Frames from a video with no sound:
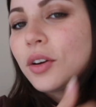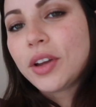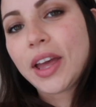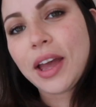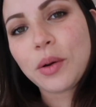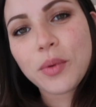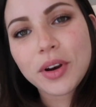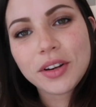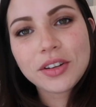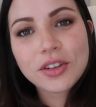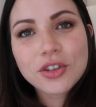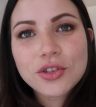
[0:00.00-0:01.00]
Okay, I
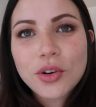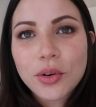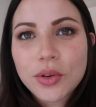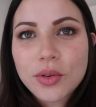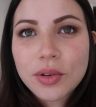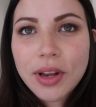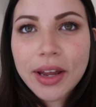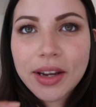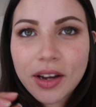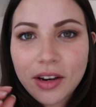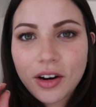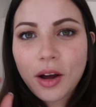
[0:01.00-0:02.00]
wanted to show you
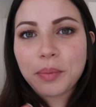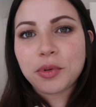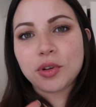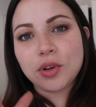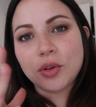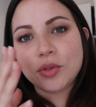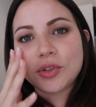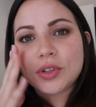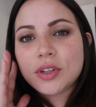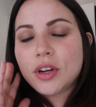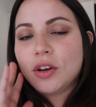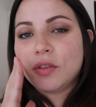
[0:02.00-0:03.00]
like an up
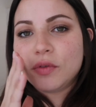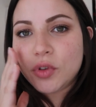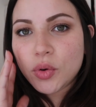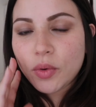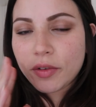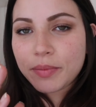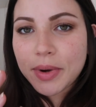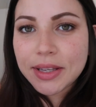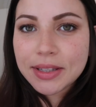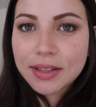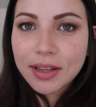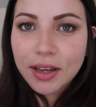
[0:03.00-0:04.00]
close view of my
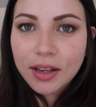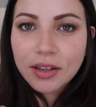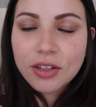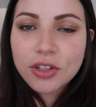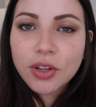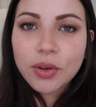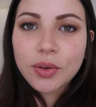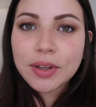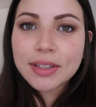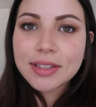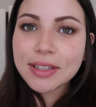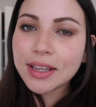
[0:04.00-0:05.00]
skin so you
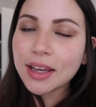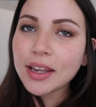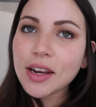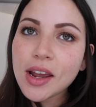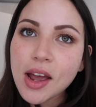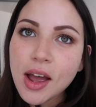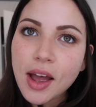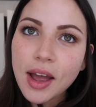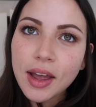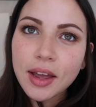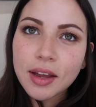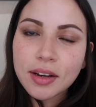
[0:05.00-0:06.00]
can see it.
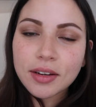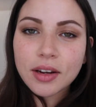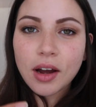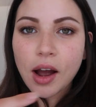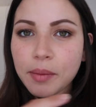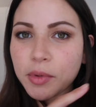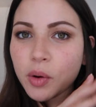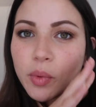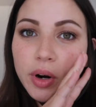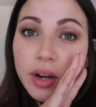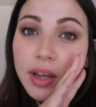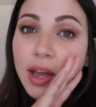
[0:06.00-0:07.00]
And I'm not
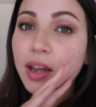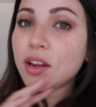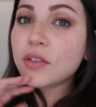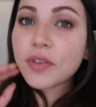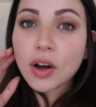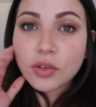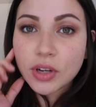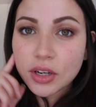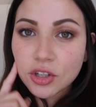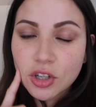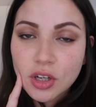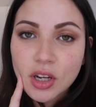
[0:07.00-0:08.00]
wearing any
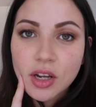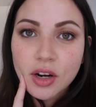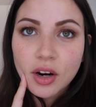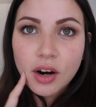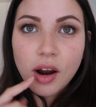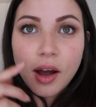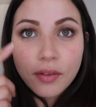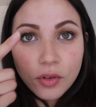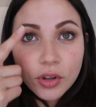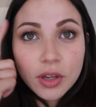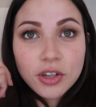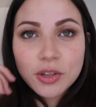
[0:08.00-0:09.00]
foundation here. I've
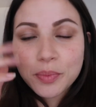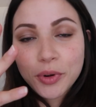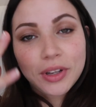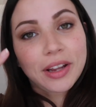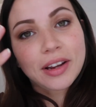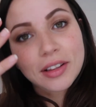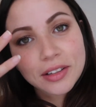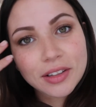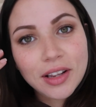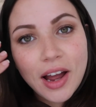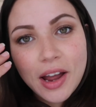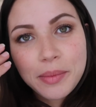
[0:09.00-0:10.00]
only just put like a
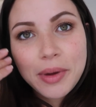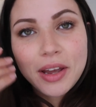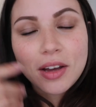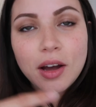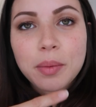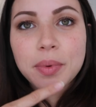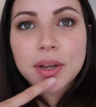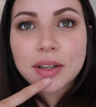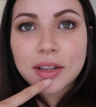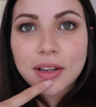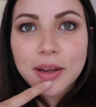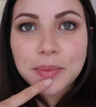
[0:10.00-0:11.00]
little eye makeup
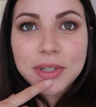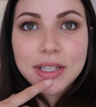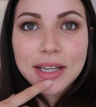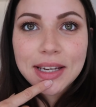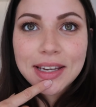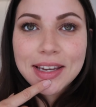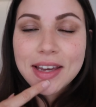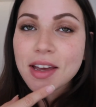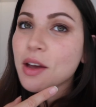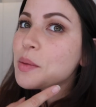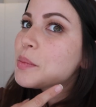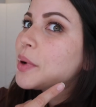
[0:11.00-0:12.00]
and lipstick.
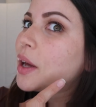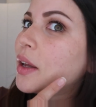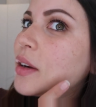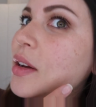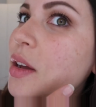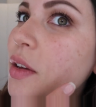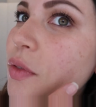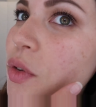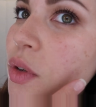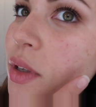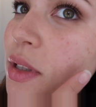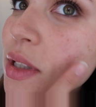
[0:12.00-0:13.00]
But if
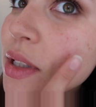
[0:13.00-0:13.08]
you can